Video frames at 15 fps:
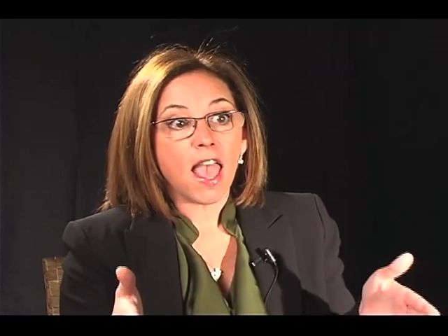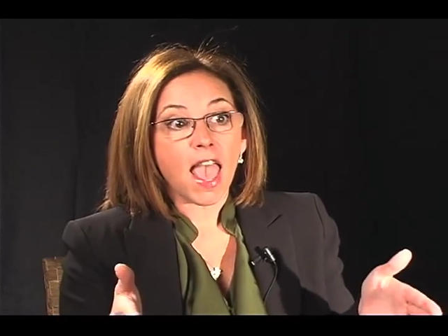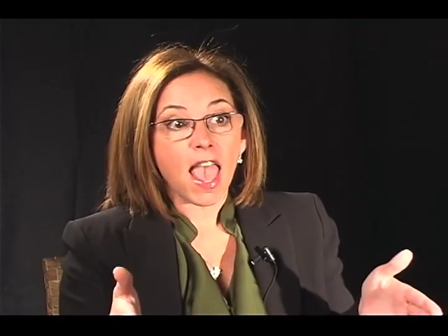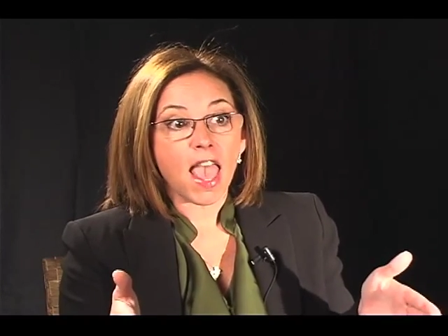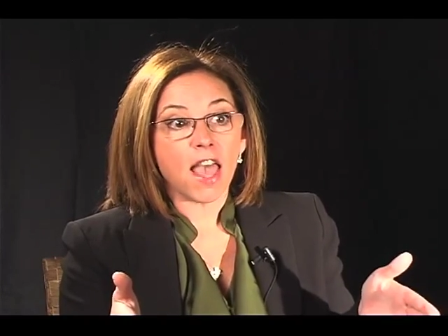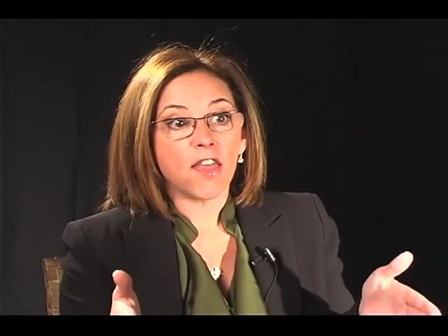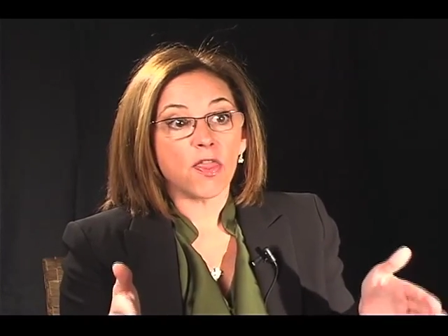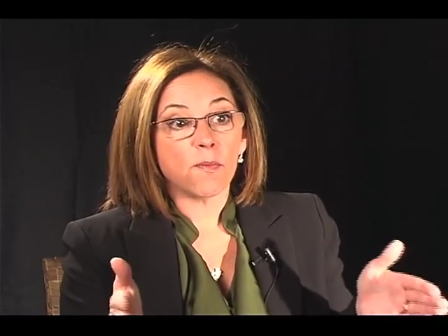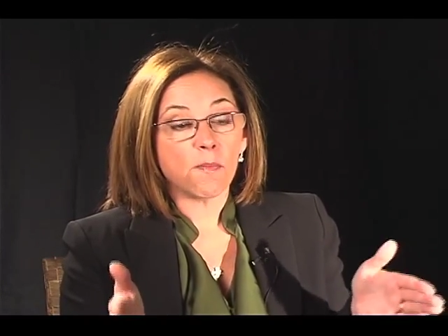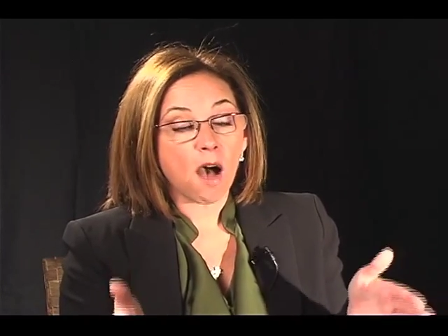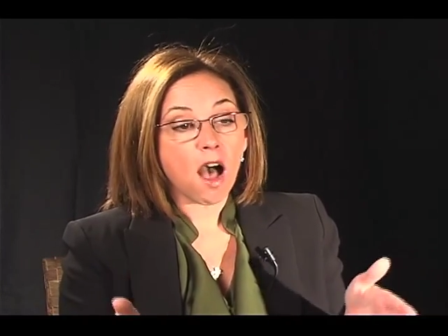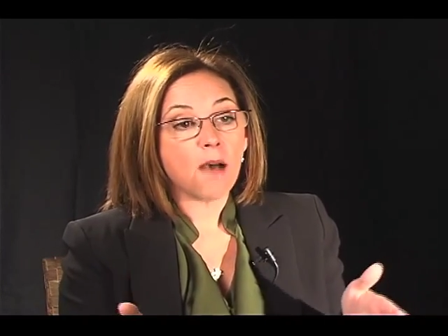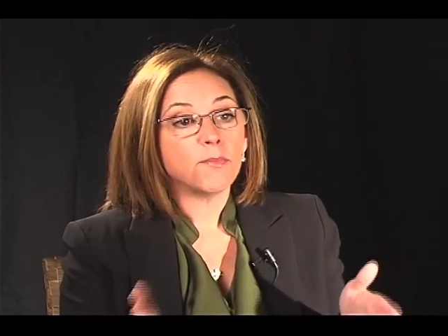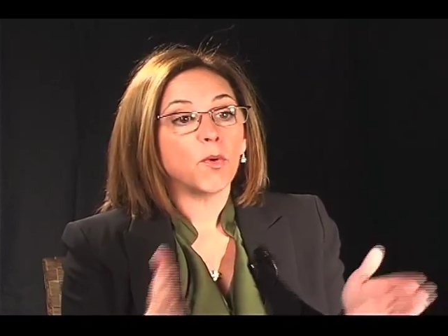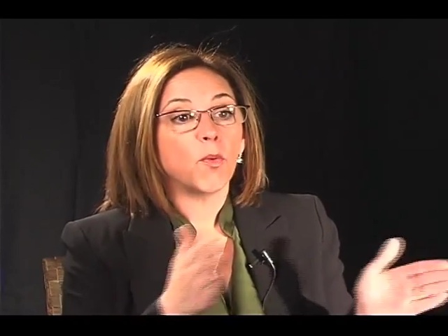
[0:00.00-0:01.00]
And the
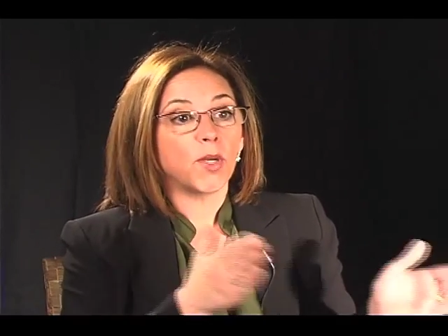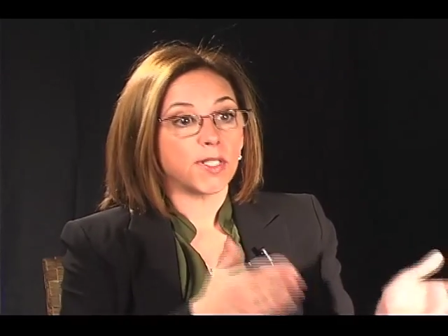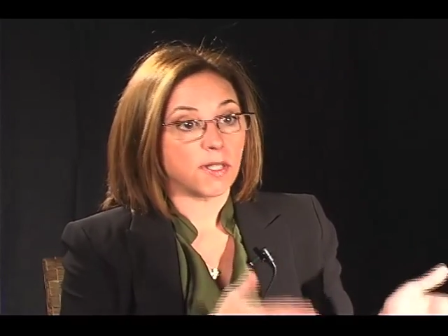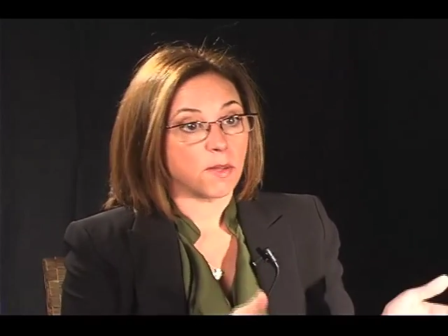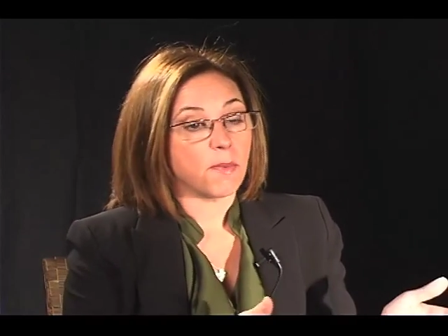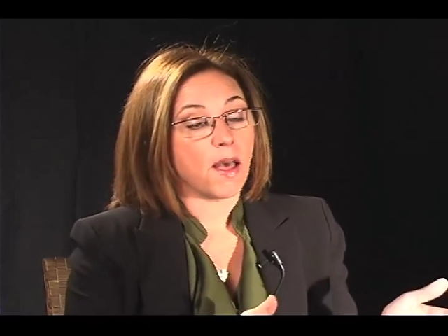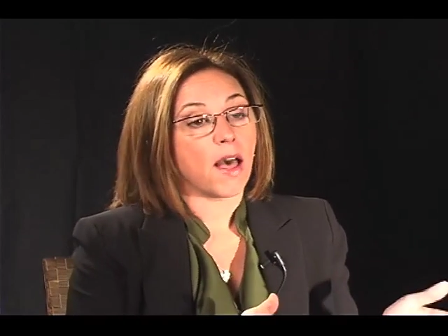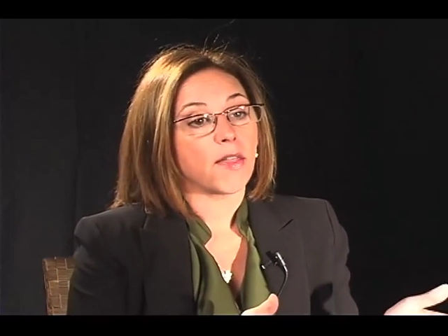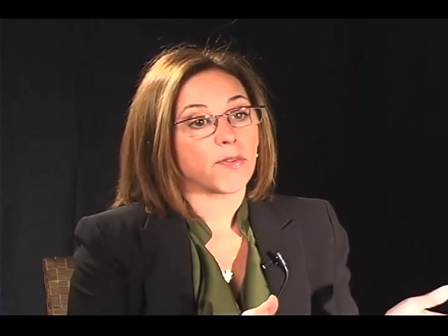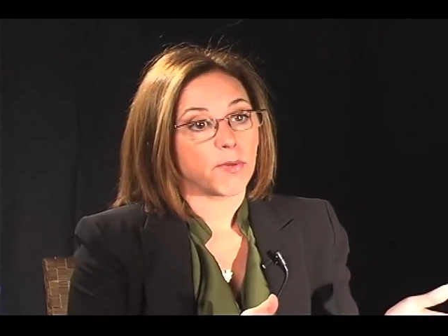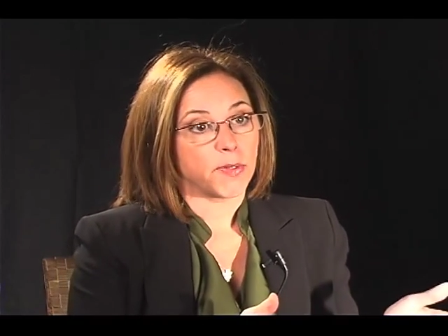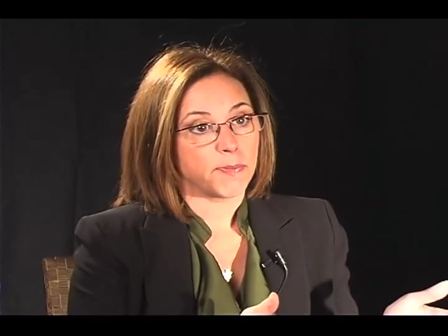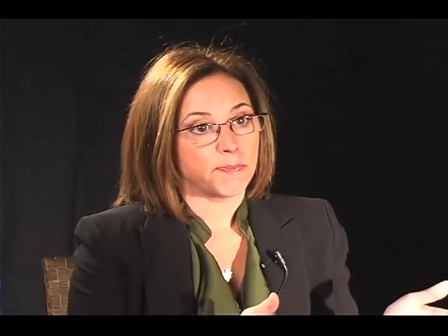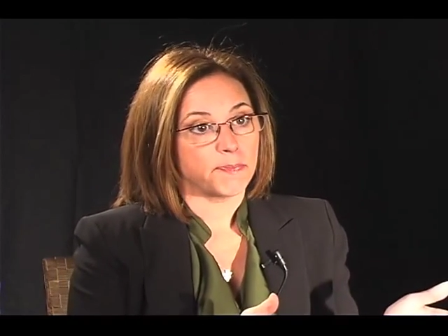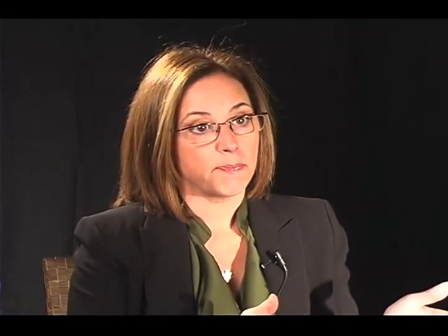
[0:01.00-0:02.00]
mom went to the
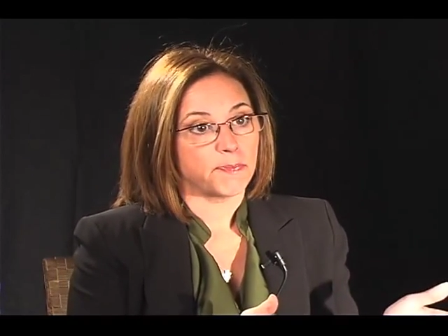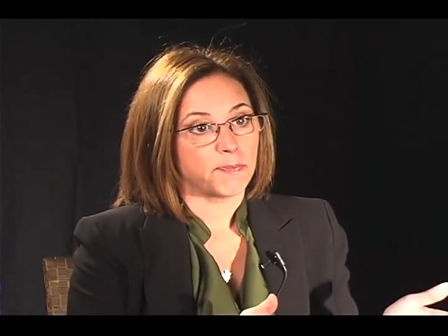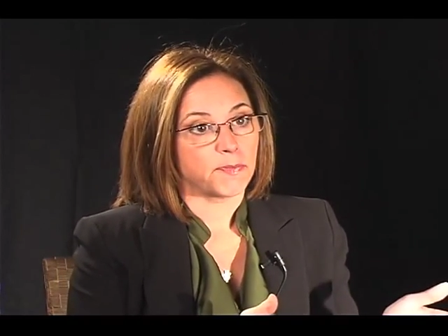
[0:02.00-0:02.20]
bathroom.